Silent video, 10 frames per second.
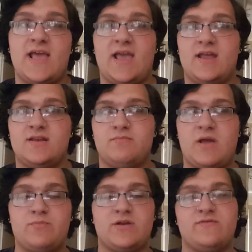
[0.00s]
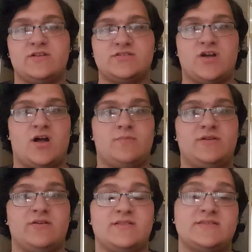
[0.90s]
And my previous job
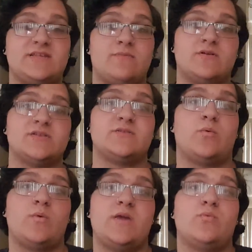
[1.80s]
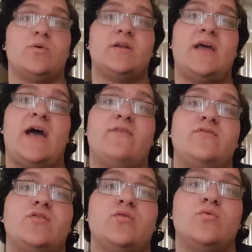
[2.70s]
during the summers, we would have
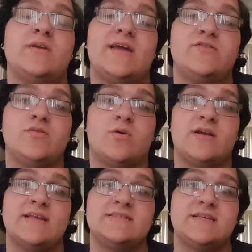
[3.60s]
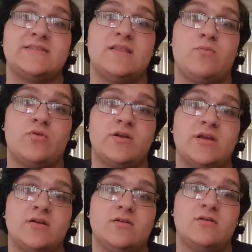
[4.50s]
to get to work at 6 in the
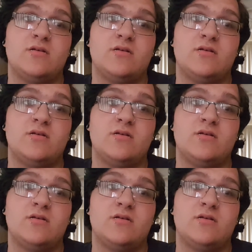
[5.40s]
morning.